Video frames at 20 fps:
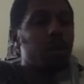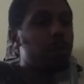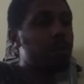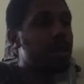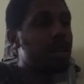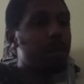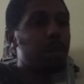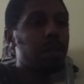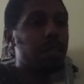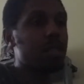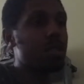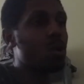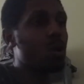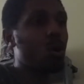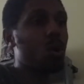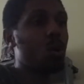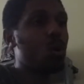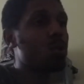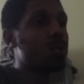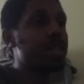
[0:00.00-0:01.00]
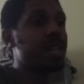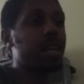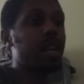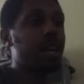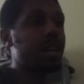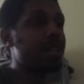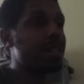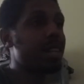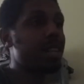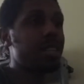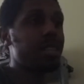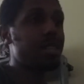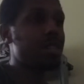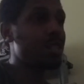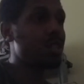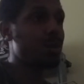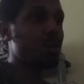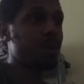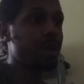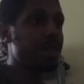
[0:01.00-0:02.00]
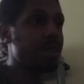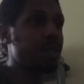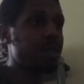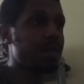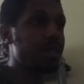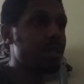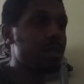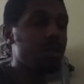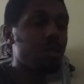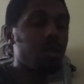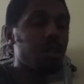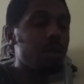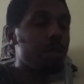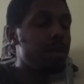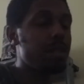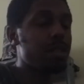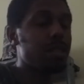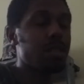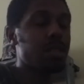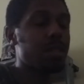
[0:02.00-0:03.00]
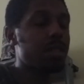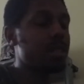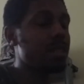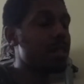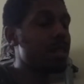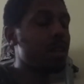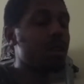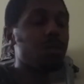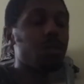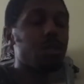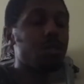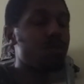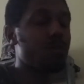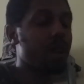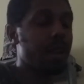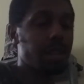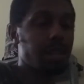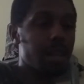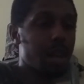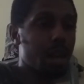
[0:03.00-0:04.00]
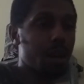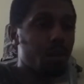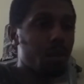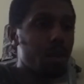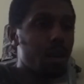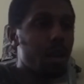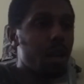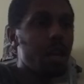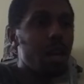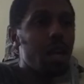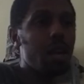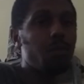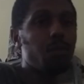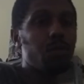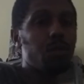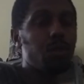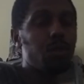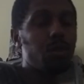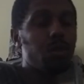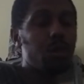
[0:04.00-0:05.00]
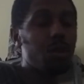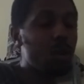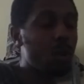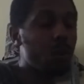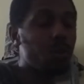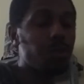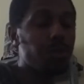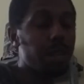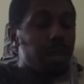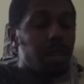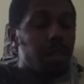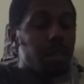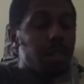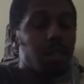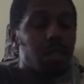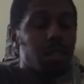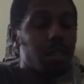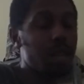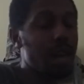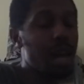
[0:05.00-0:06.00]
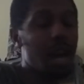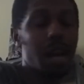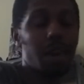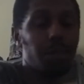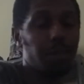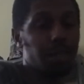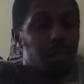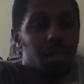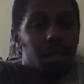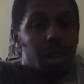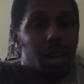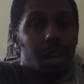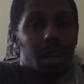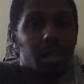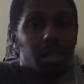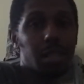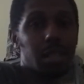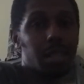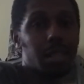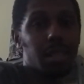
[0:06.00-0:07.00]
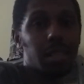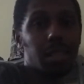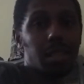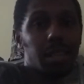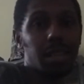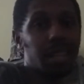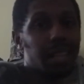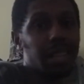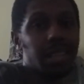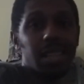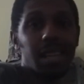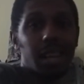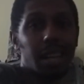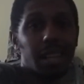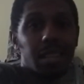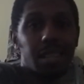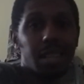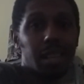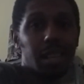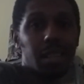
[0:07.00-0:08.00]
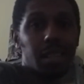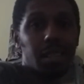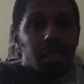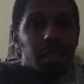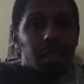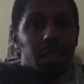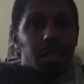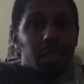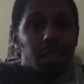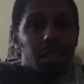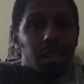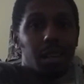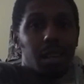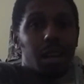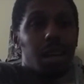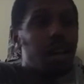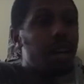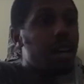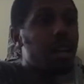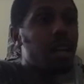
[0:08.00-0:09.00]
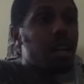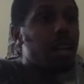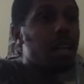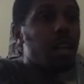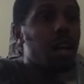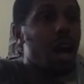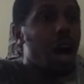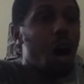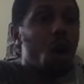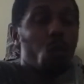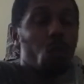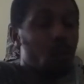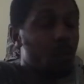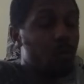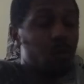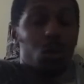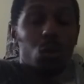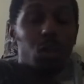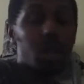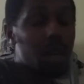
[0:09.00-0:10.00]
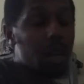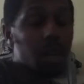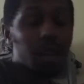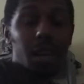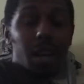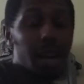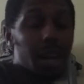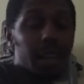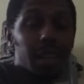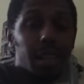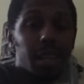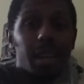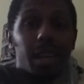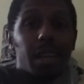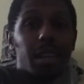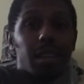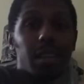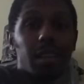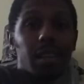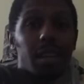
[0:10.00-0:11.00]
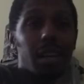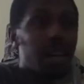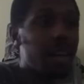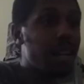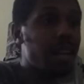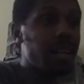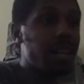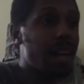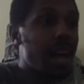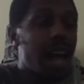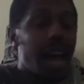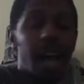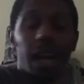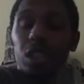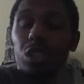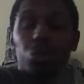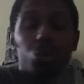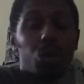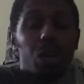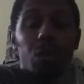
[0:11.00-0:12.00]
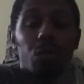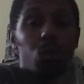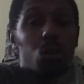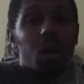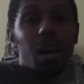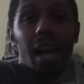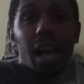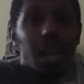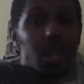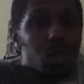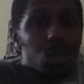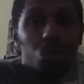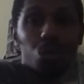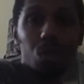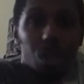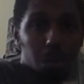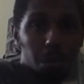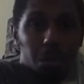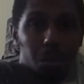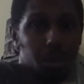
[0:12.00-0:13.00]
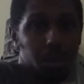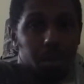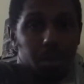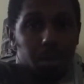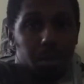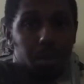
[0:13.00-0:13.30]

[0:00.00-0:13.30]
complain about this whole 10 out of 10 situation, so let me just settle this right now. If you don't think half of these guys get a 10 out of 10, I'll review that guy again and actually give you an actual number.